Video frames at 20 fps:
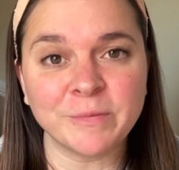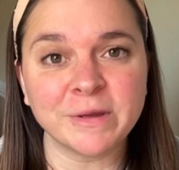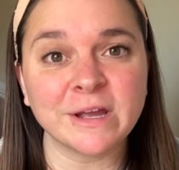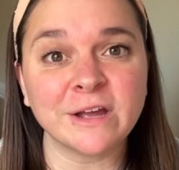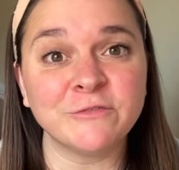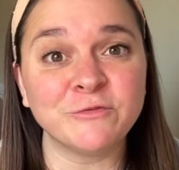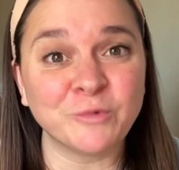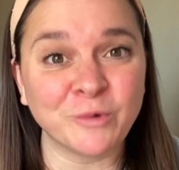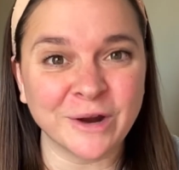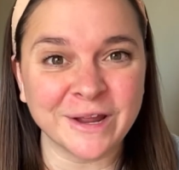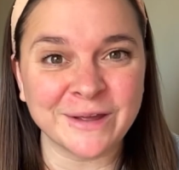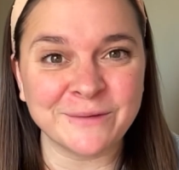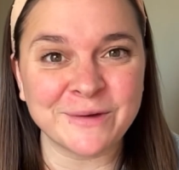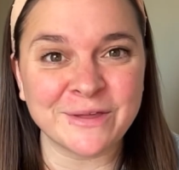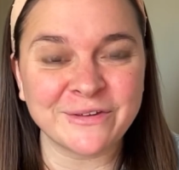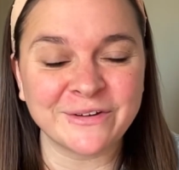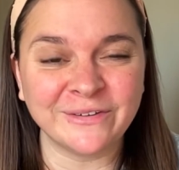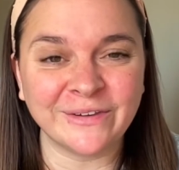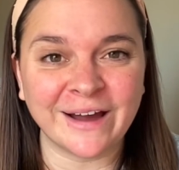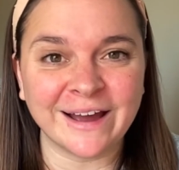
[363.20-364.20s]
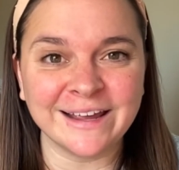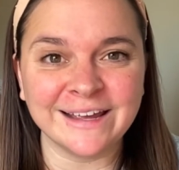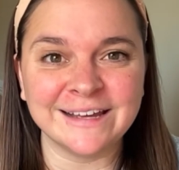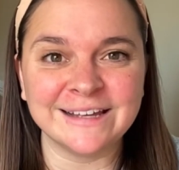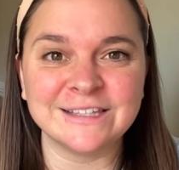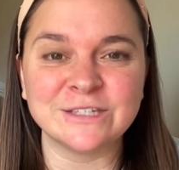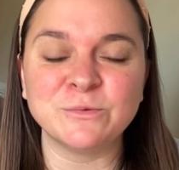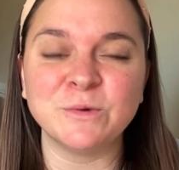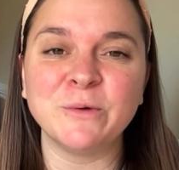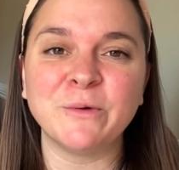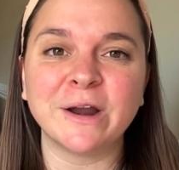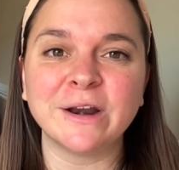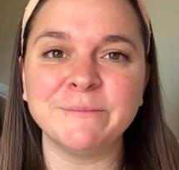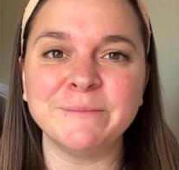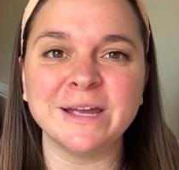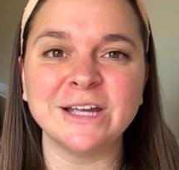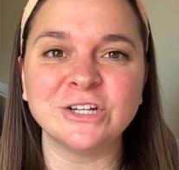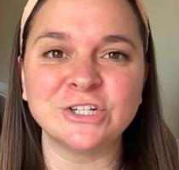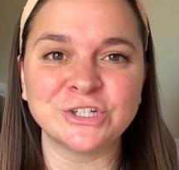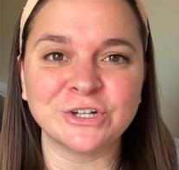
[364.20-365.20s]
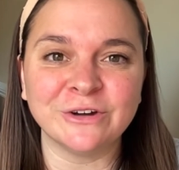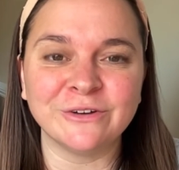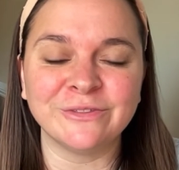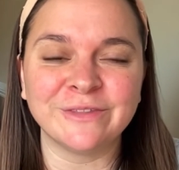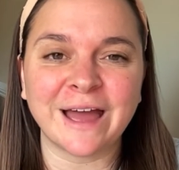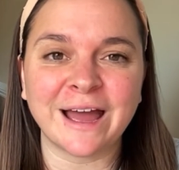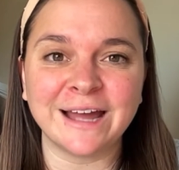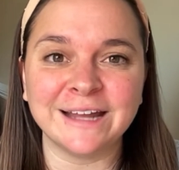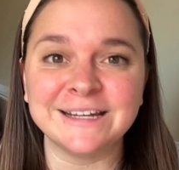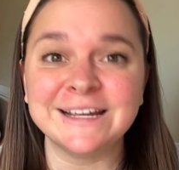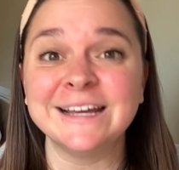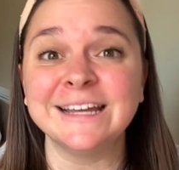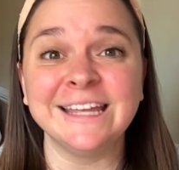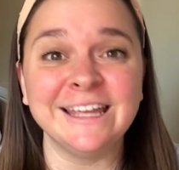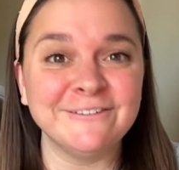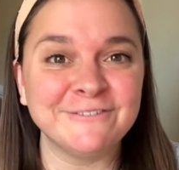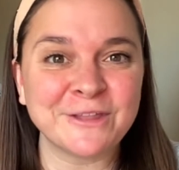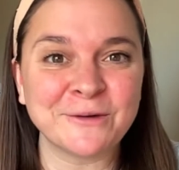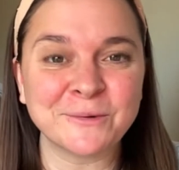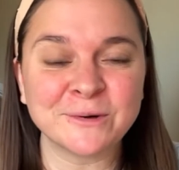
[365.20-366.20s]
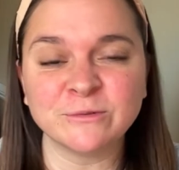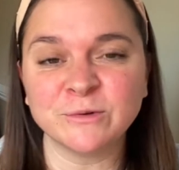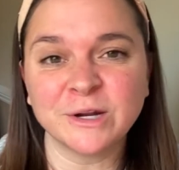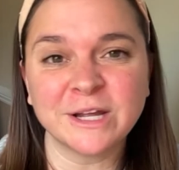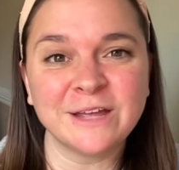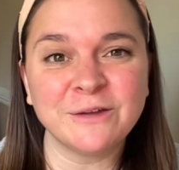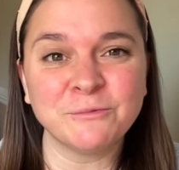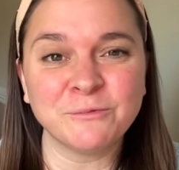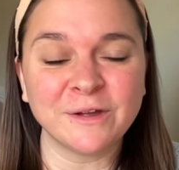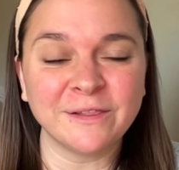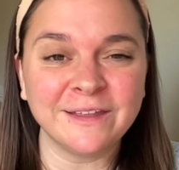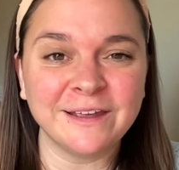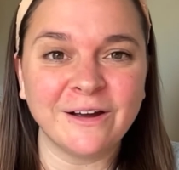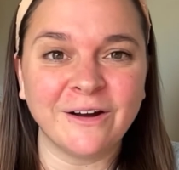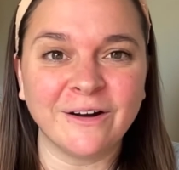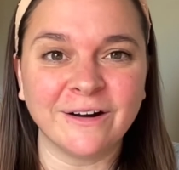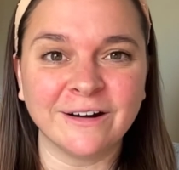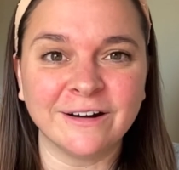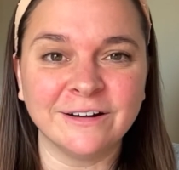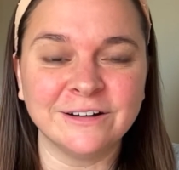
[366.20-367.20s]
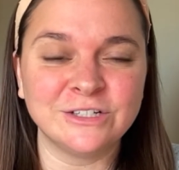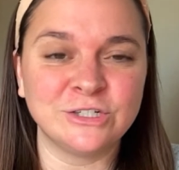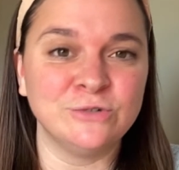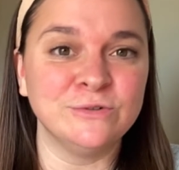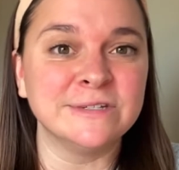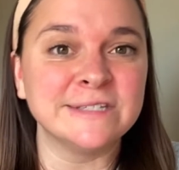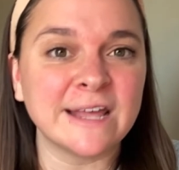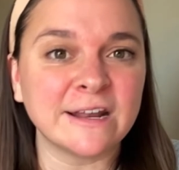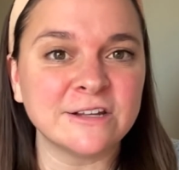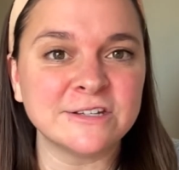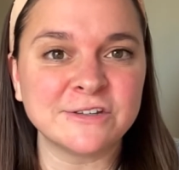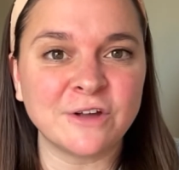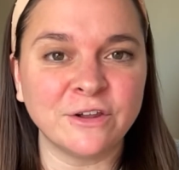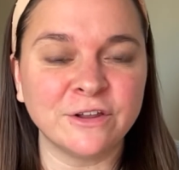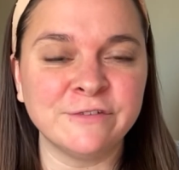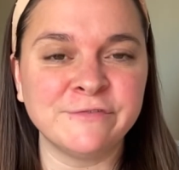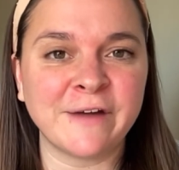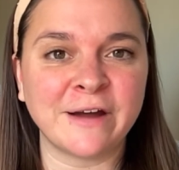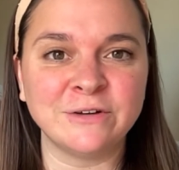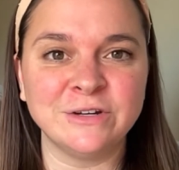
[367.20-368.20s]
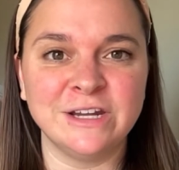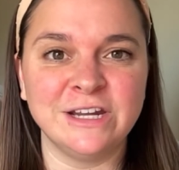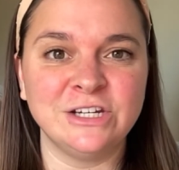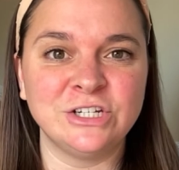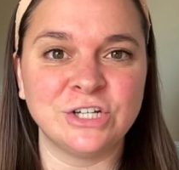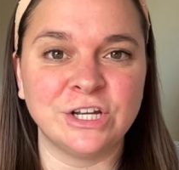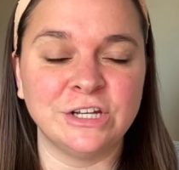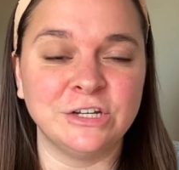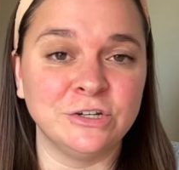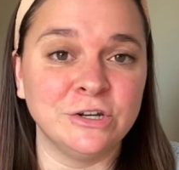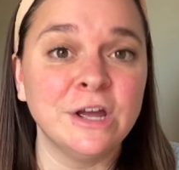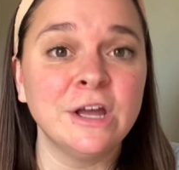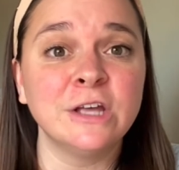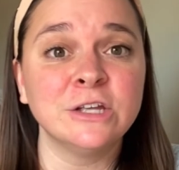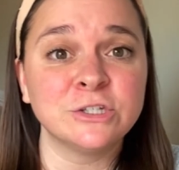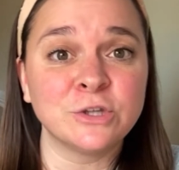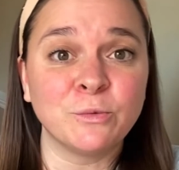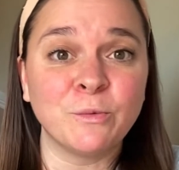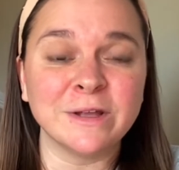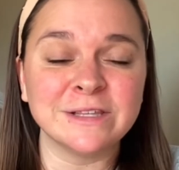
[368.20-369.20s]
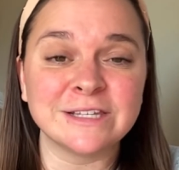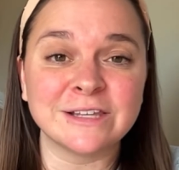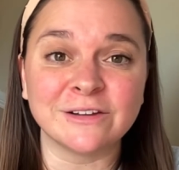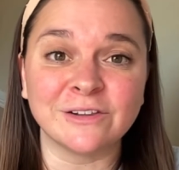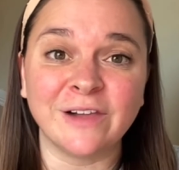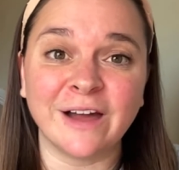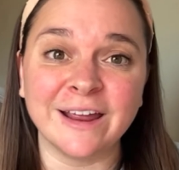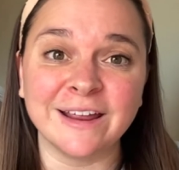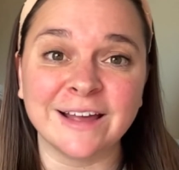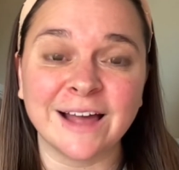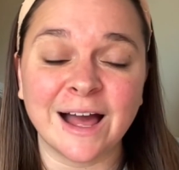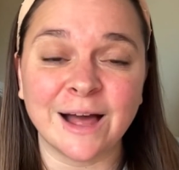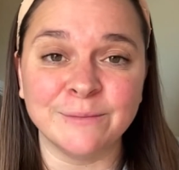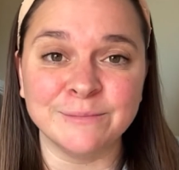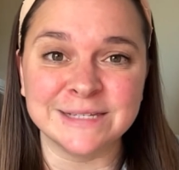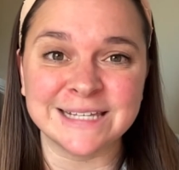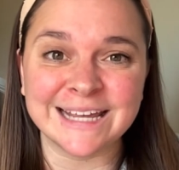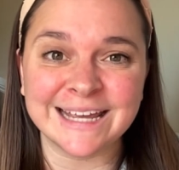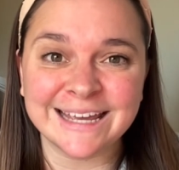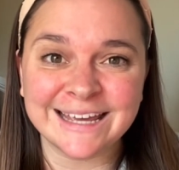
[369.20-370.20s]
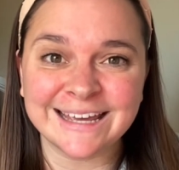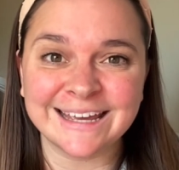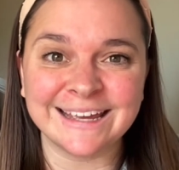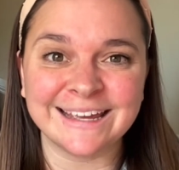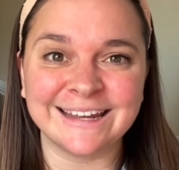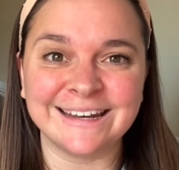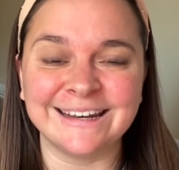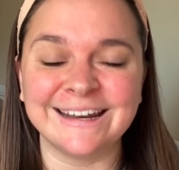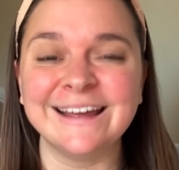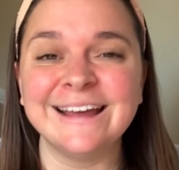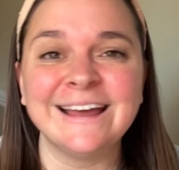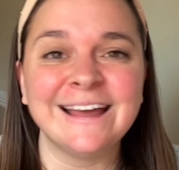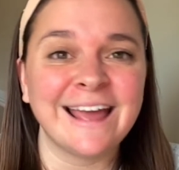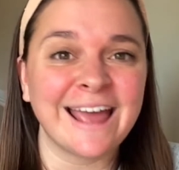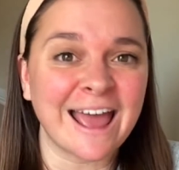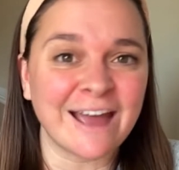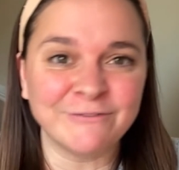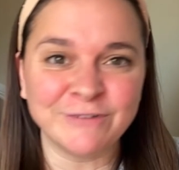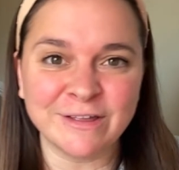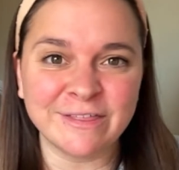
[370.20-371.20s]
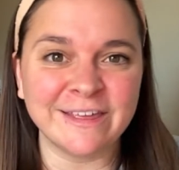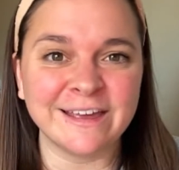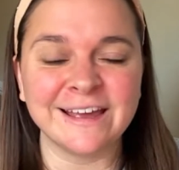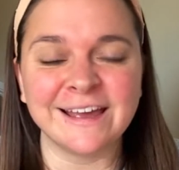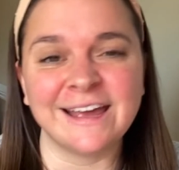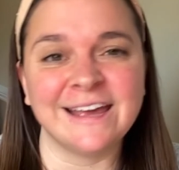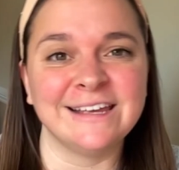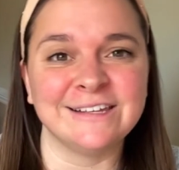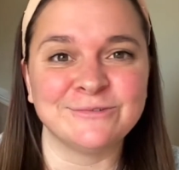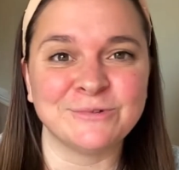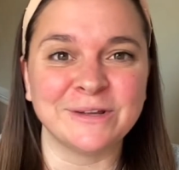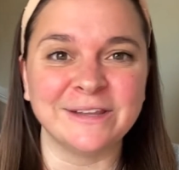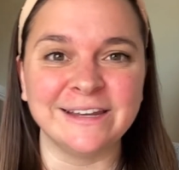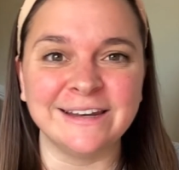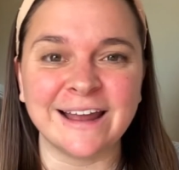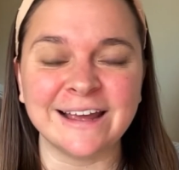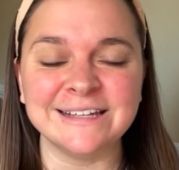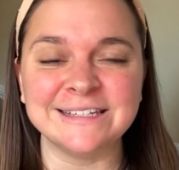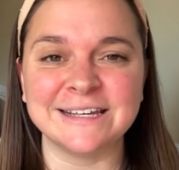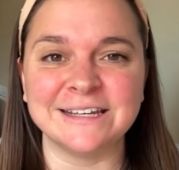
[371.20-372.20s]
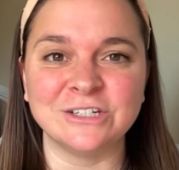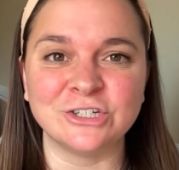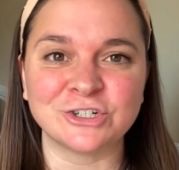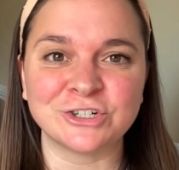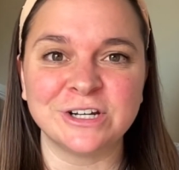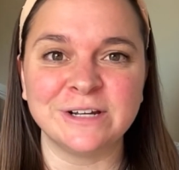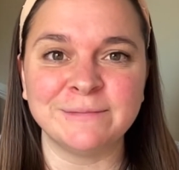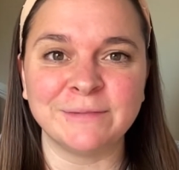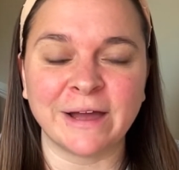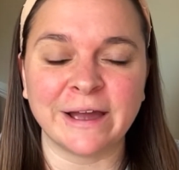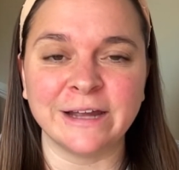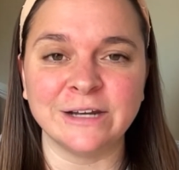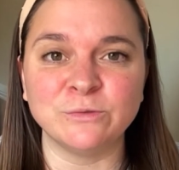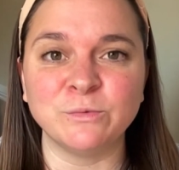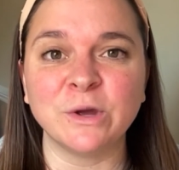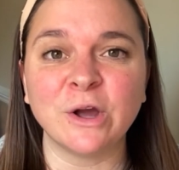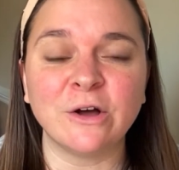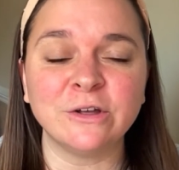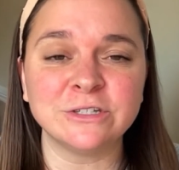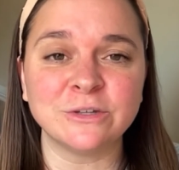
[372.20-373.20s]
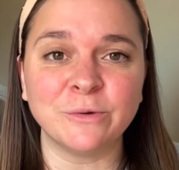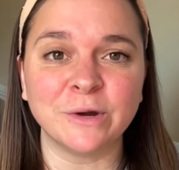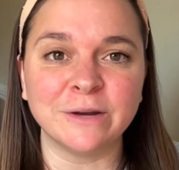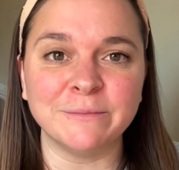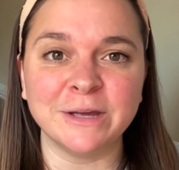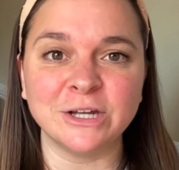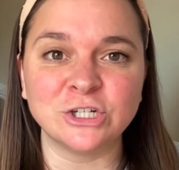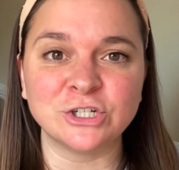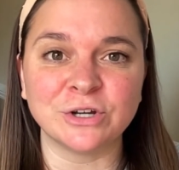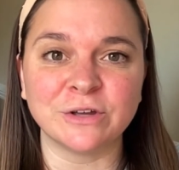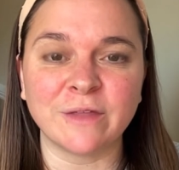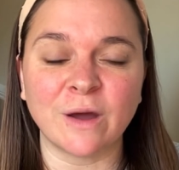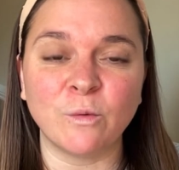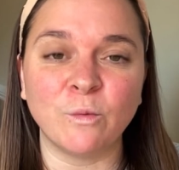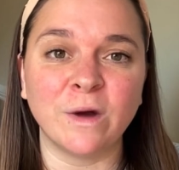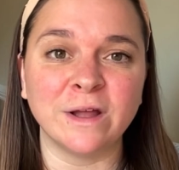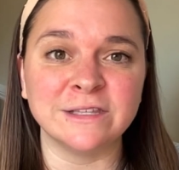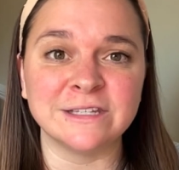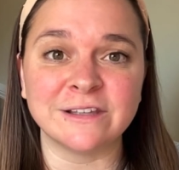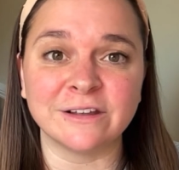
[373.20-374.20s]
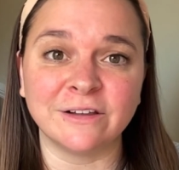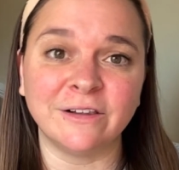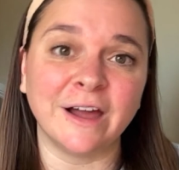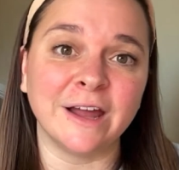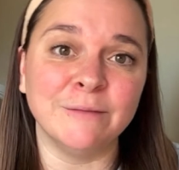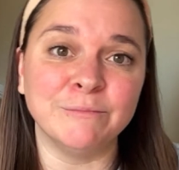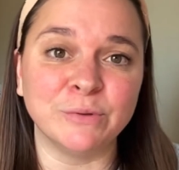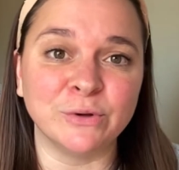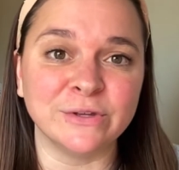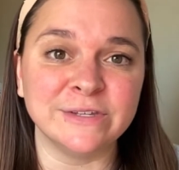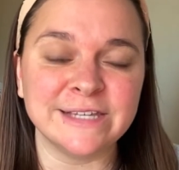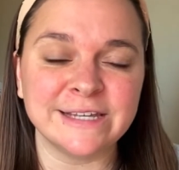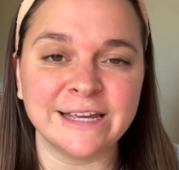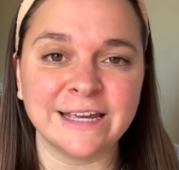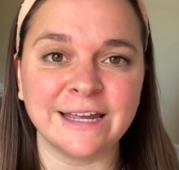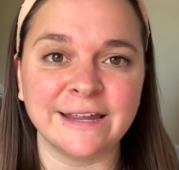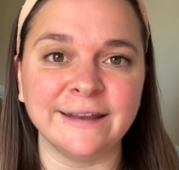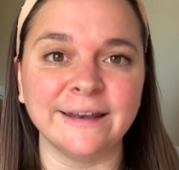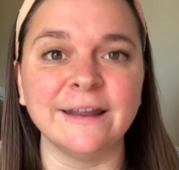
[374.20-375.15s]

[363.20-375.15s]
of working with clients, we want to make sure that even though we're working really hard to set a solid foundation, so once the client comes in, everything is really nice and streamlined, we also want to make sure that once the client books in,